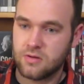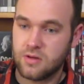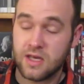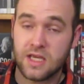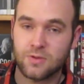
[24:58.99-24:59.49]

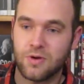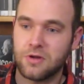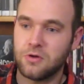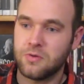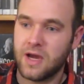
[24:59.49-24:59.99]
Clint Eastwood,
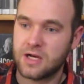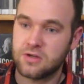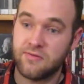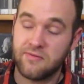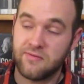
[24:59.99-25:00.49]
who
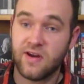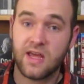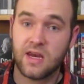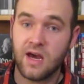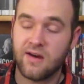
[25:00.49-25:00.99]
actually,
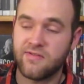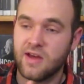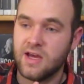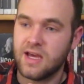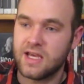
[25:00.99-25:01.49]
funny enough,
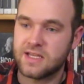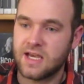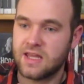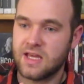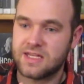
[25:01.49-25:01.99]
is
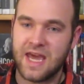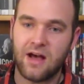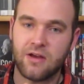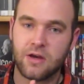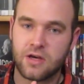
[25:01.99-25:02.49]
like the
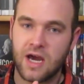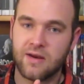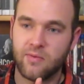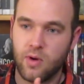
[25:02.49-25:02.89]
Italian kind of